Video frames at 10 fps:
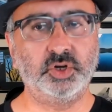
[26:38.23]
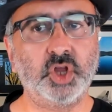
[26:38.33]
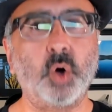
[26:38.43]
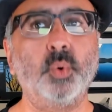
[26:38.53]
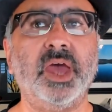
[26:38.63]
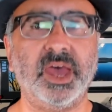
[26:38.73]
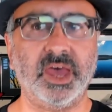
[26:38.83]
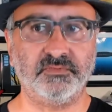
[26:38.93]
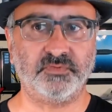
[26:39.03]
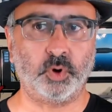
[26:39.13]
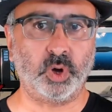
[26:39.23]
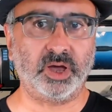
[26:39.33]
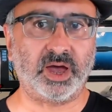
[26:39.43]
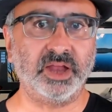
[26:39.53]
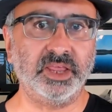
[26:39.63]
don't have or
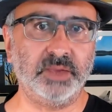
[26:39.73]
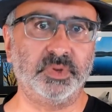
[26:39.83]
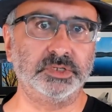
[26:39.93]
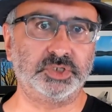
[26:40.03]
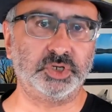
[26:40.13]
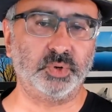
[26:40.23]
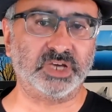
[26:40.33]
unable to